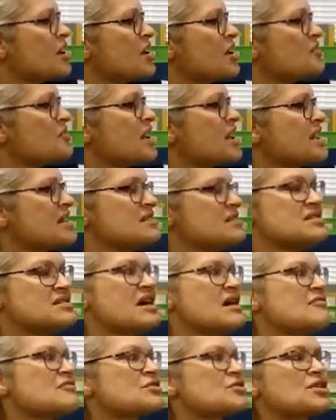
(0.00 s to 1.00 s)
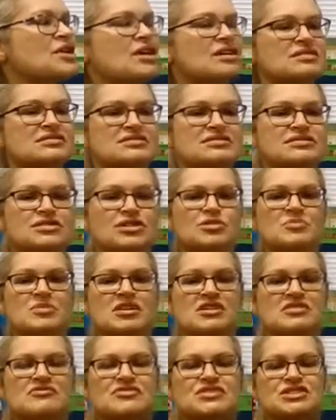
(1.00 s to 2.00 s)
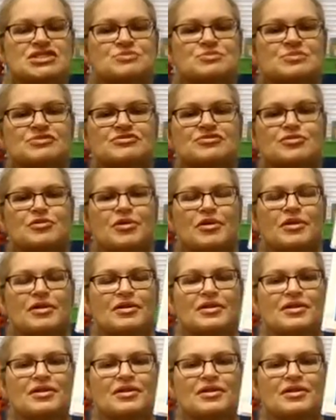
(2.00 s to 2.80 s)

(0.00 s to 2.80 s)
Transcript: They had never caught so many fish before.